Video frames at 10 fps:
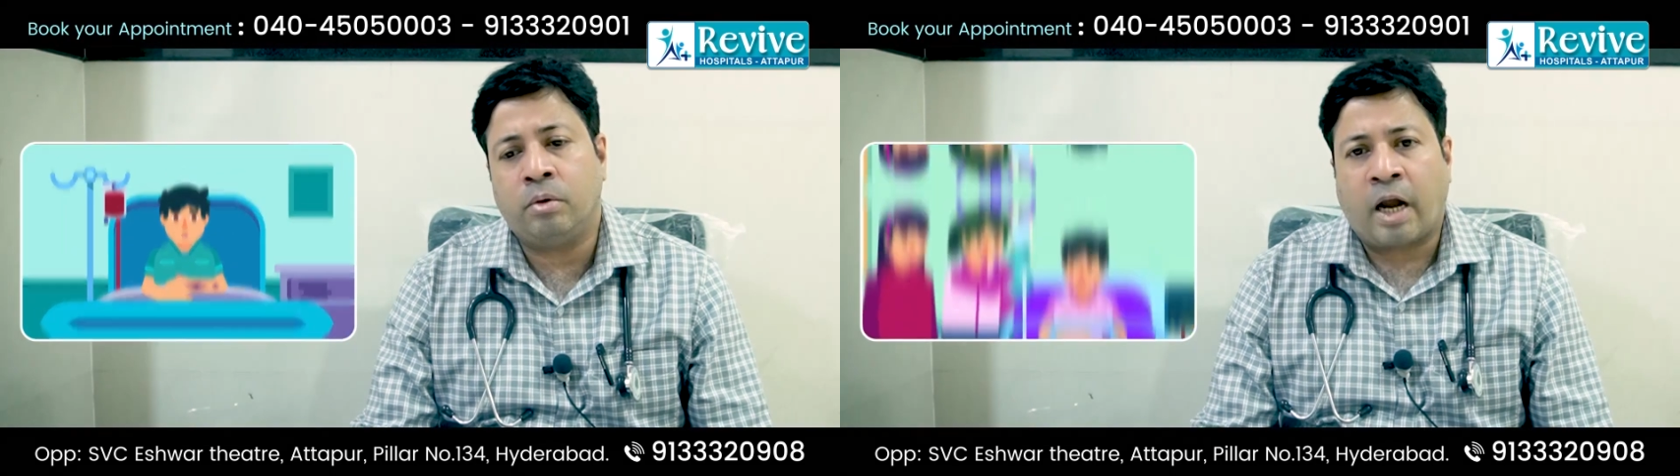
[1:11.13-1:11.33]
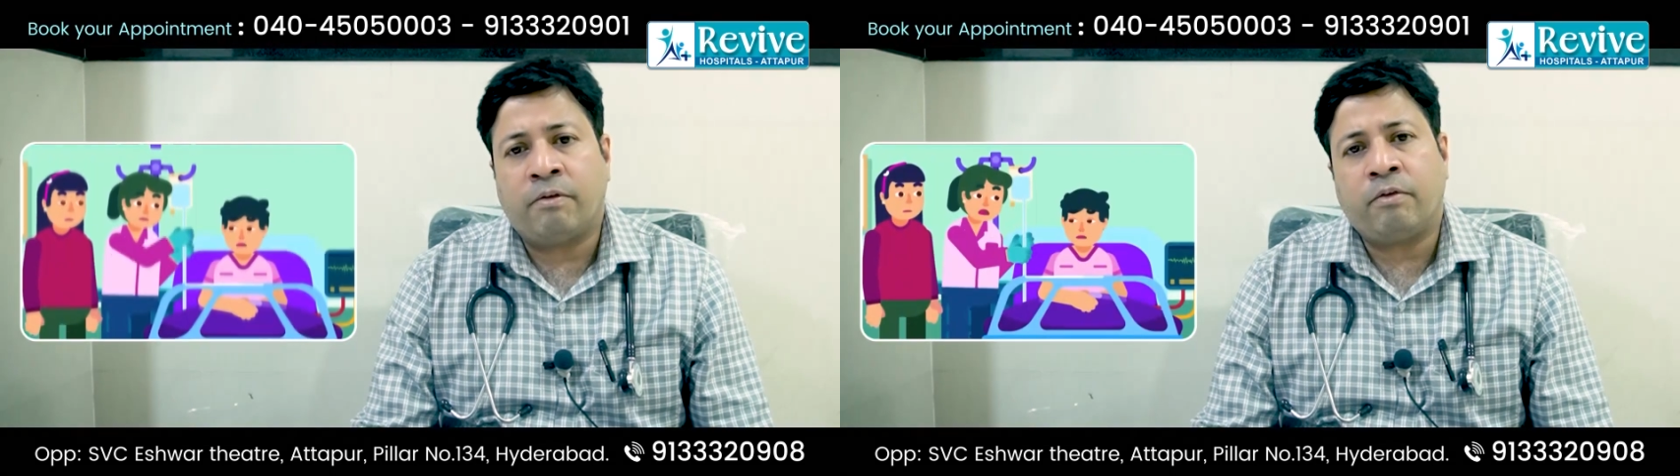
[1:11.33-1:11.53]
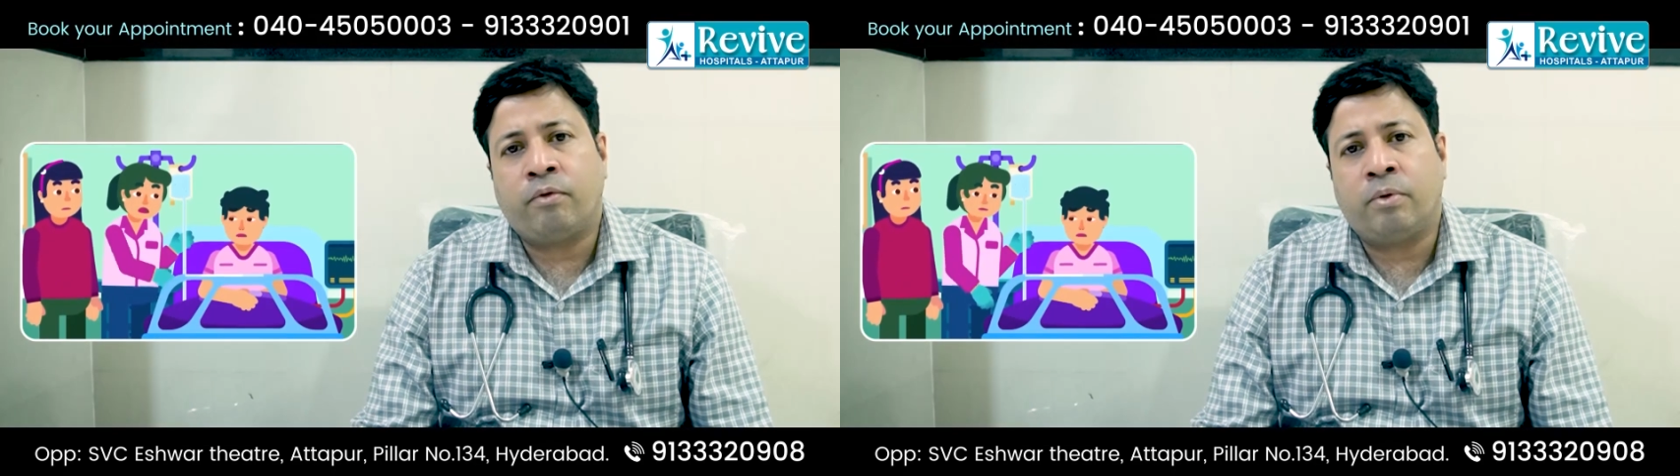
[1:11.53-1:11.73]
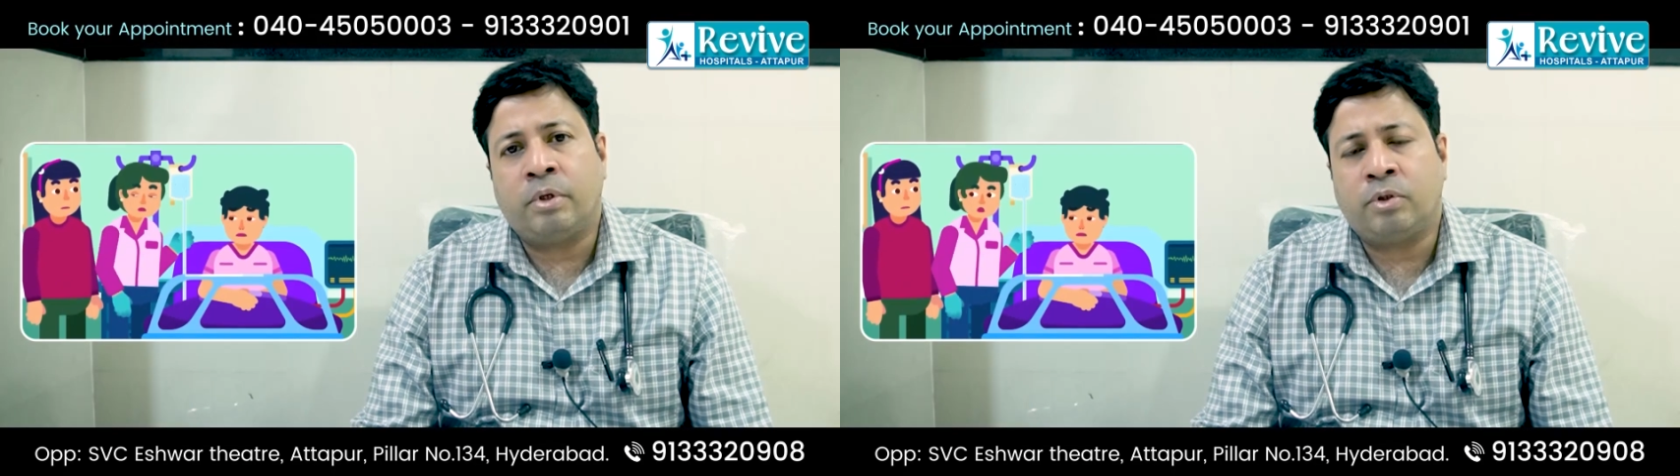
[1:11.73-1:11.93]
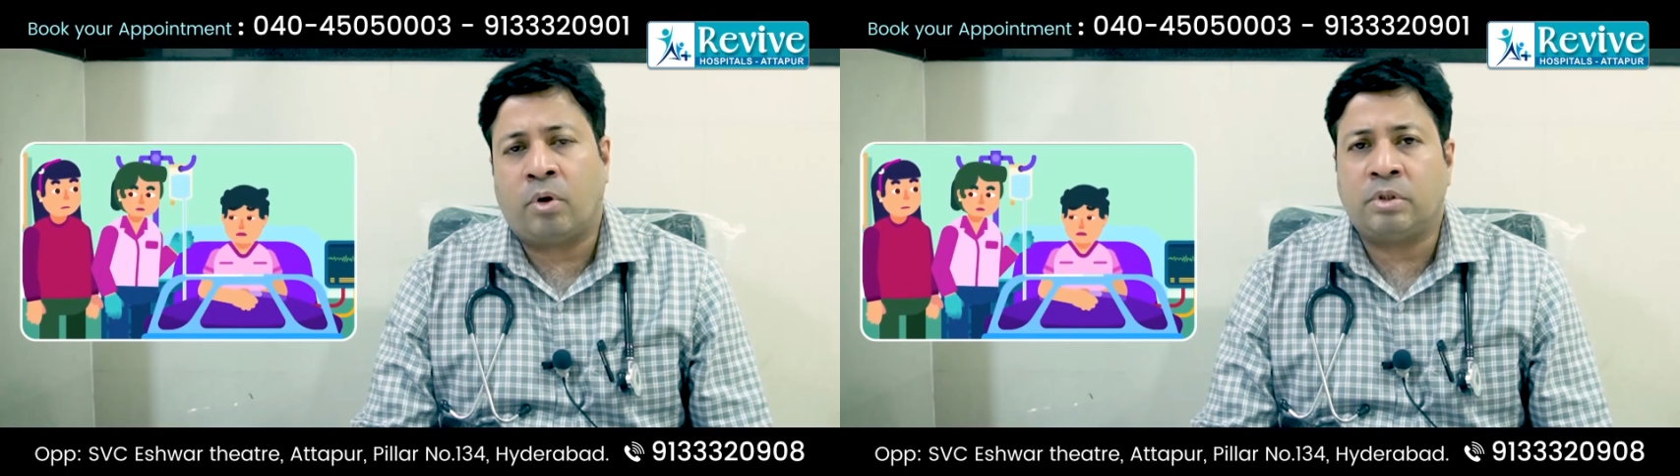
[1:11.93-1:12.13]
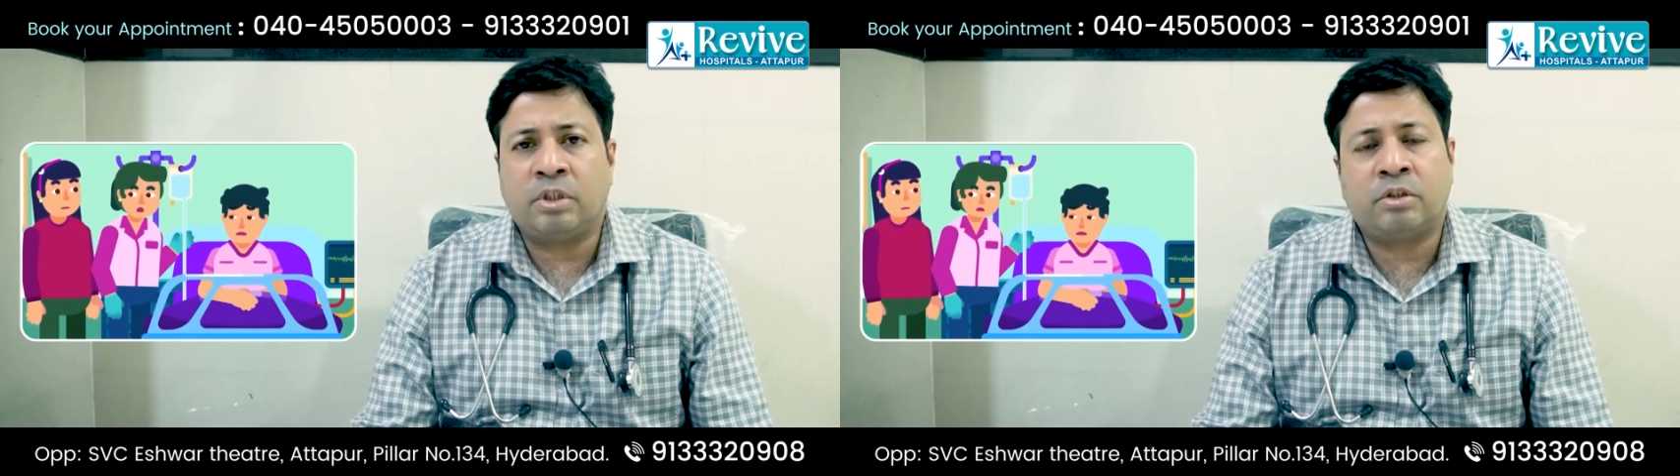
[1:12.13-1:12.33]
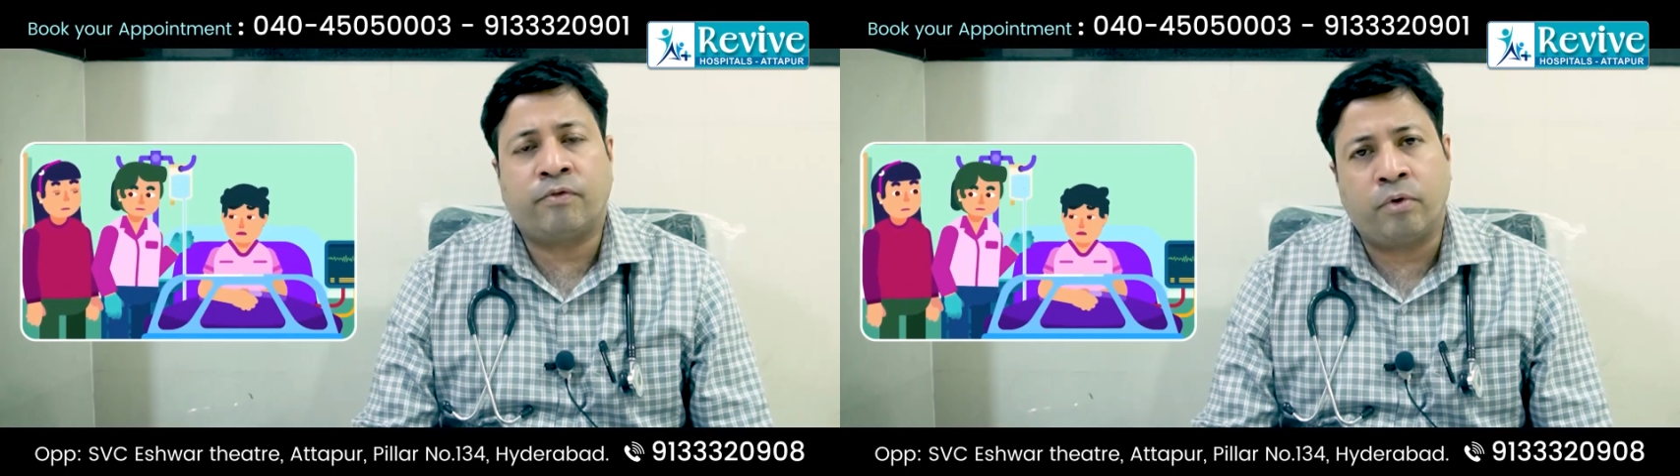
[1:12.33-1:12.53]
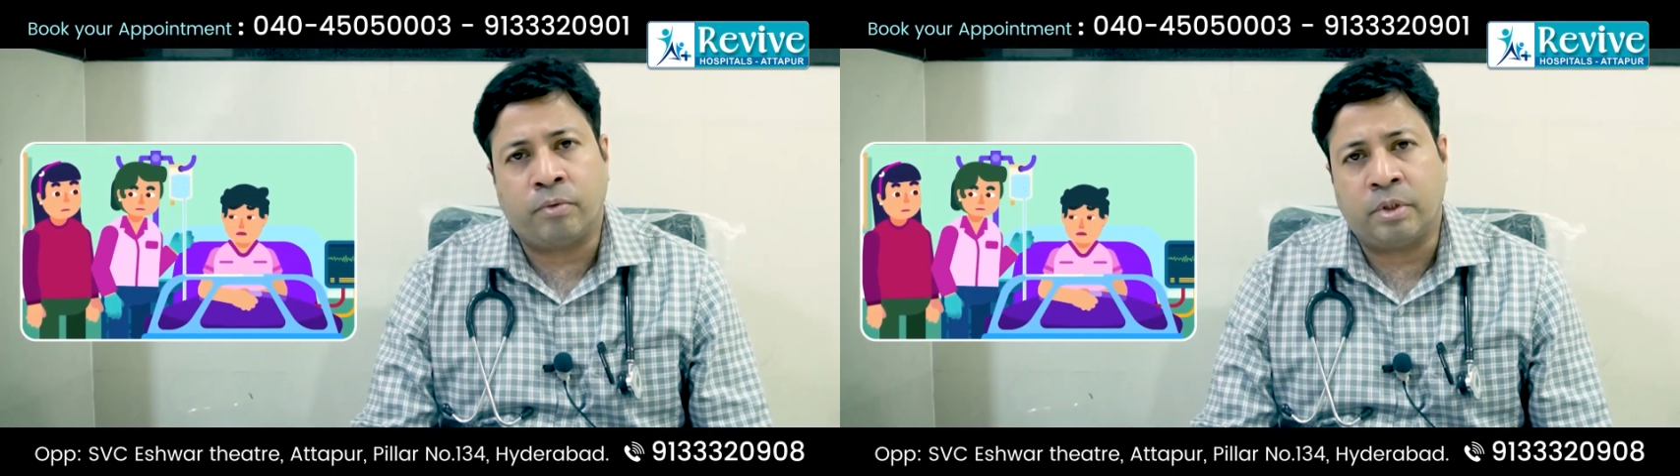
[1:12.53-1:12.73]
IV fluids or just
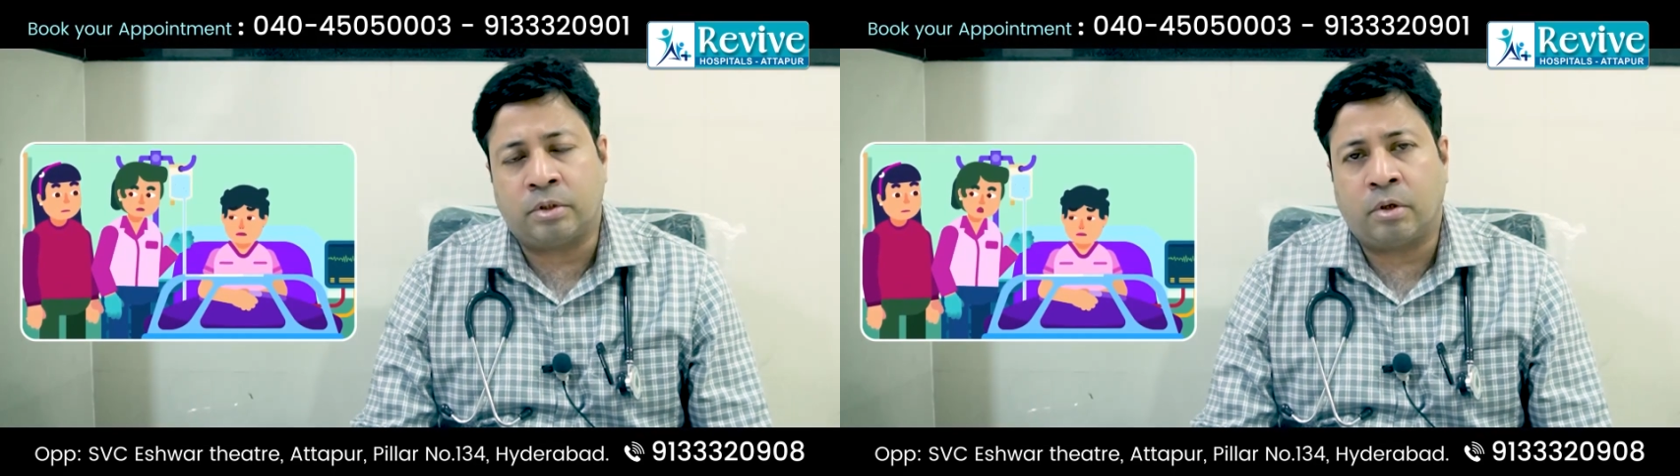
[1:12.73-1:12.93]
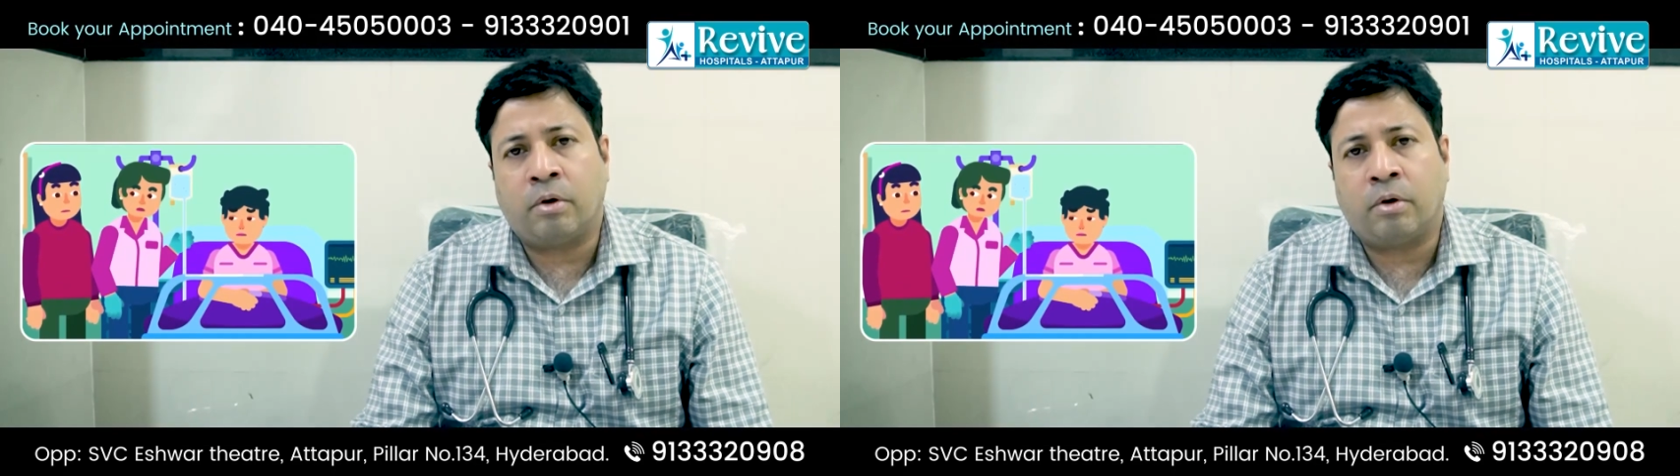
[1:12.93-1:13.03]
fluids,